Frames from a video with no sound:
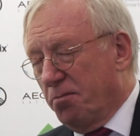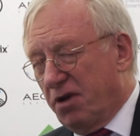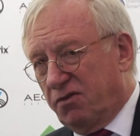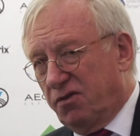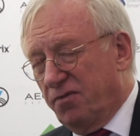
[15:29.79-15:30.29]

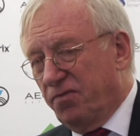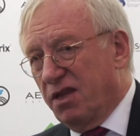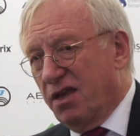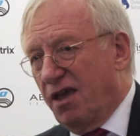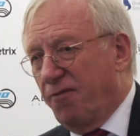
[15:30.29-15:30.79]
But
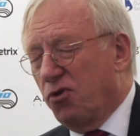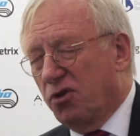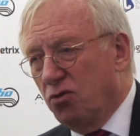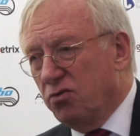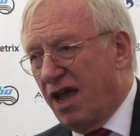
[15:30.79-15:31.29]
if
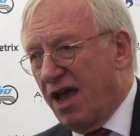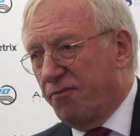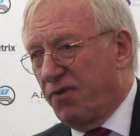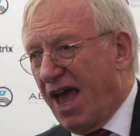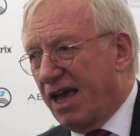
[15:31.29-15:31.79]
you don't have